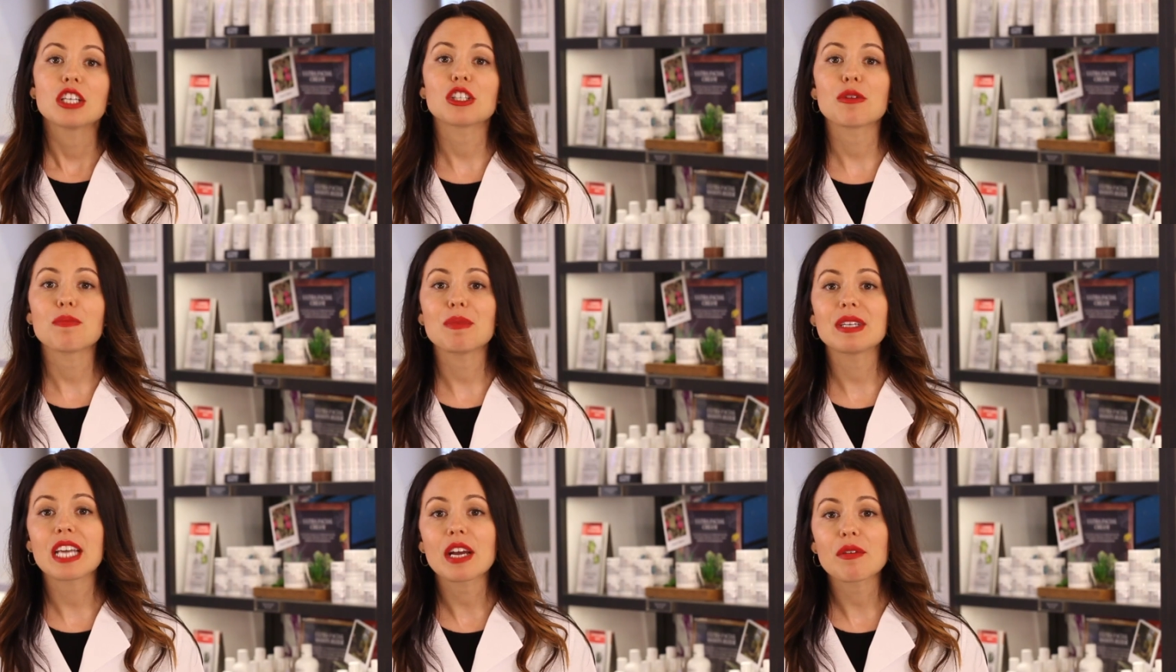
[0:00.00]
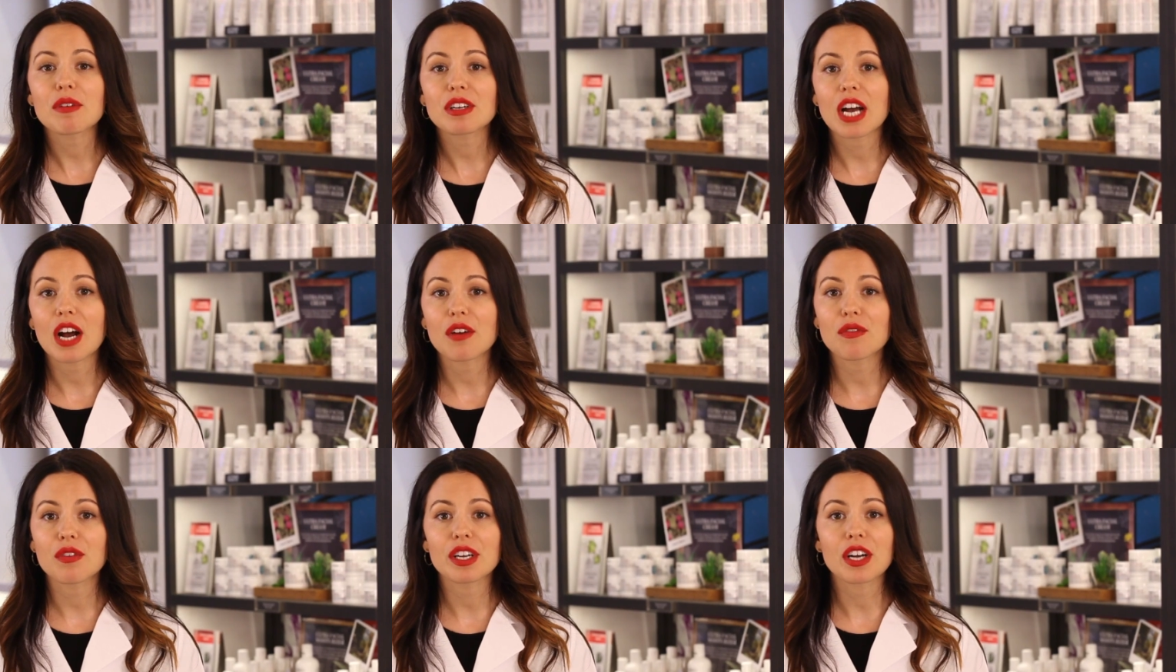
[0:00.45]
So Midnight
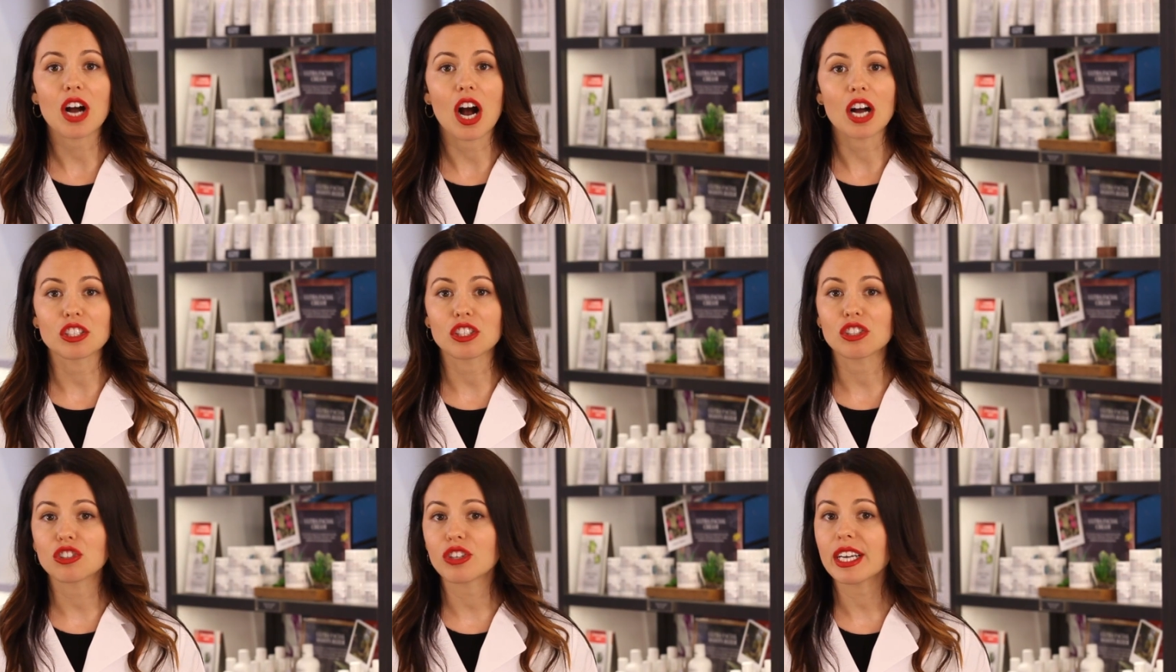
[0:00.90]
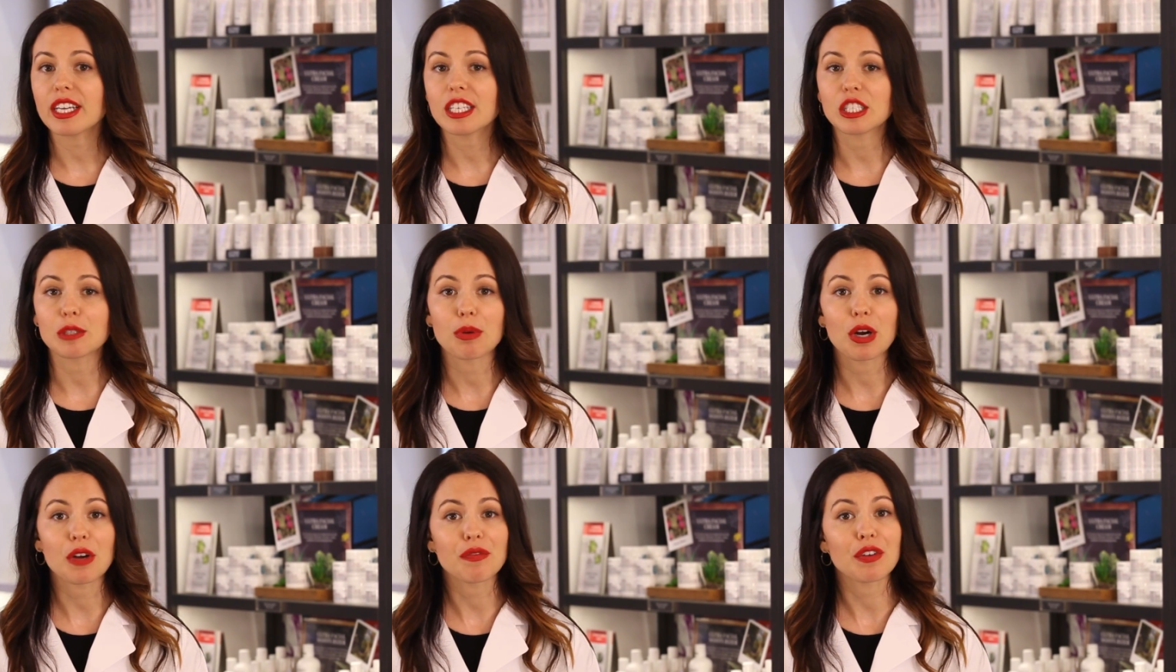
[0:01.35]
Recovery Concentrate
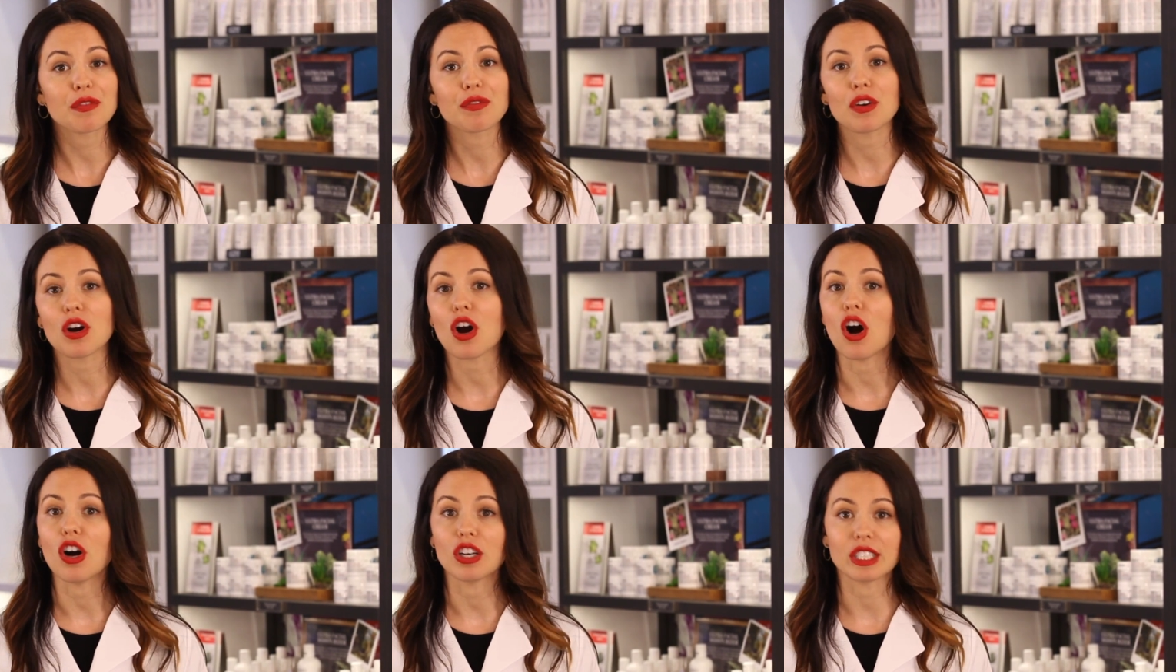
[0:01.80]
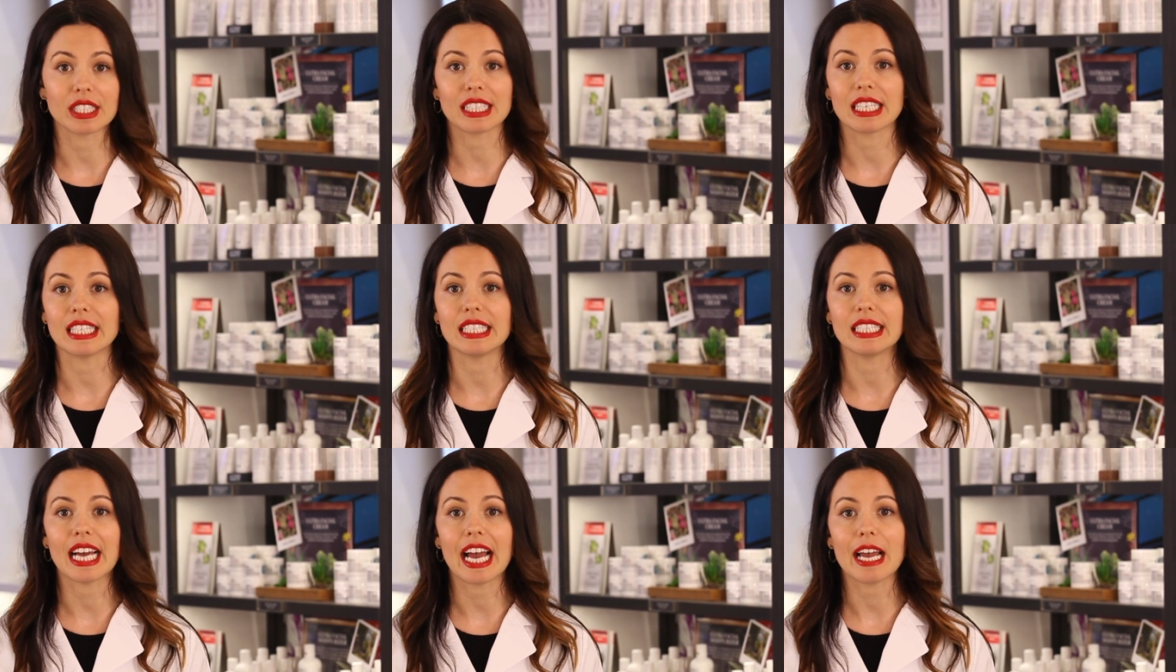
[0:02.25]
is perfect for all
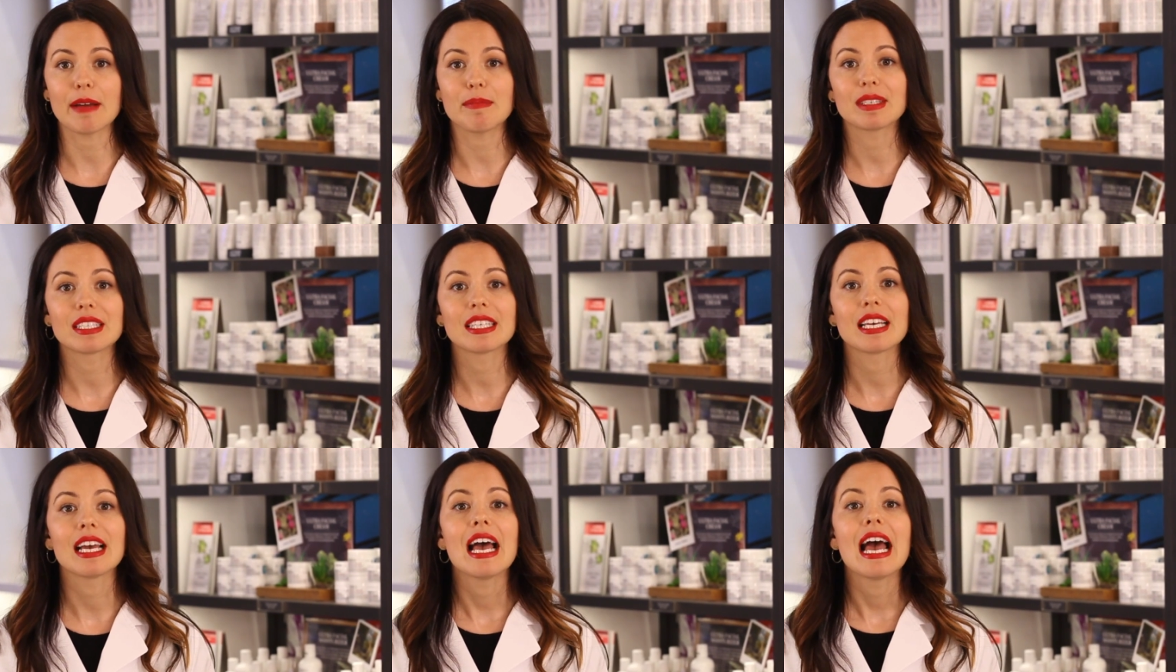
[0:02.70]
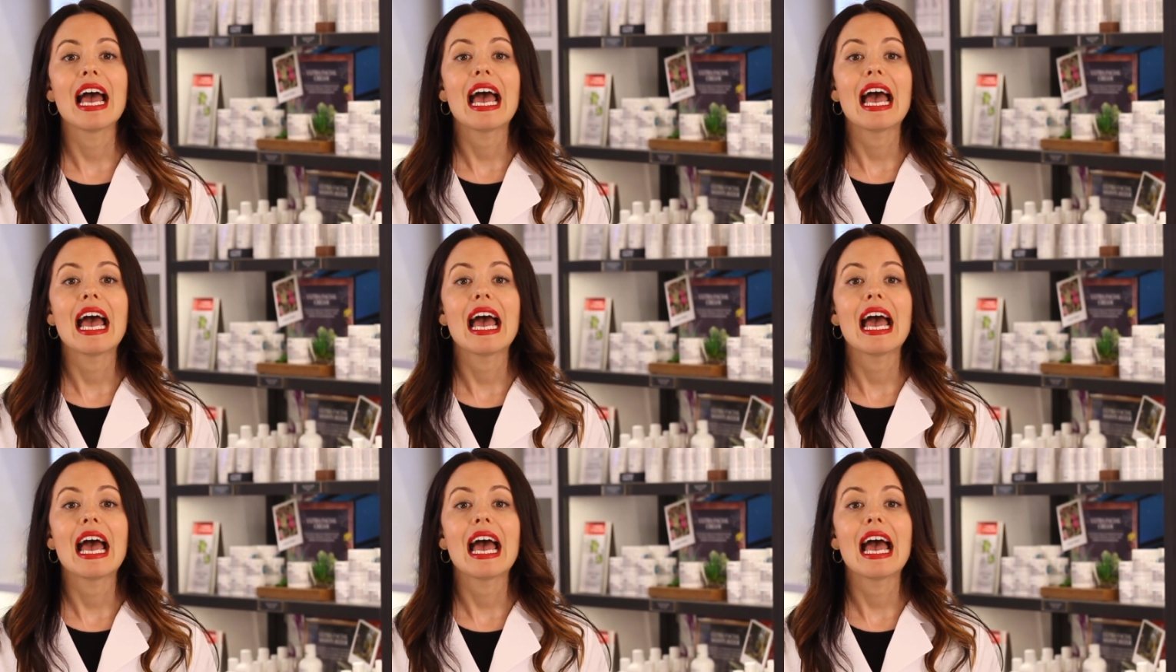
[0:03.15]
skin types.